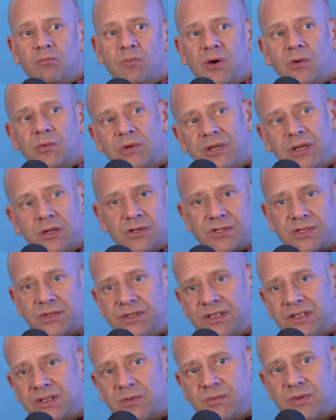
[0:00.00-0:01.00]
But we also
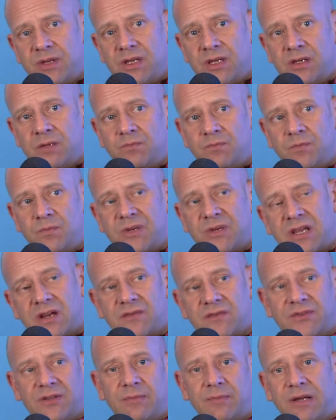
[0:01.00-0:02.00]
need to be
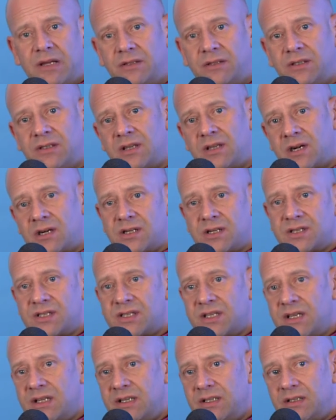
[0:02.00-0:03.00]
careful about the darker
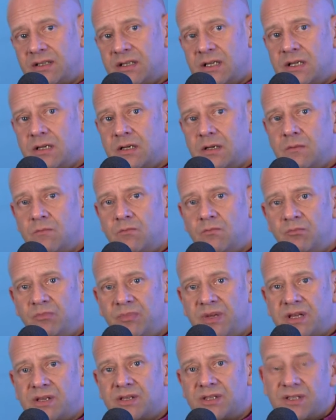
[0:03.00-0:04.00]
side,
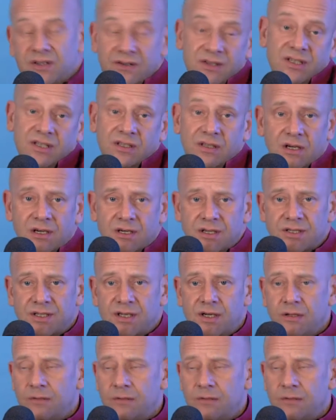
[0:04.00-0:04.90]
because there is a darker side.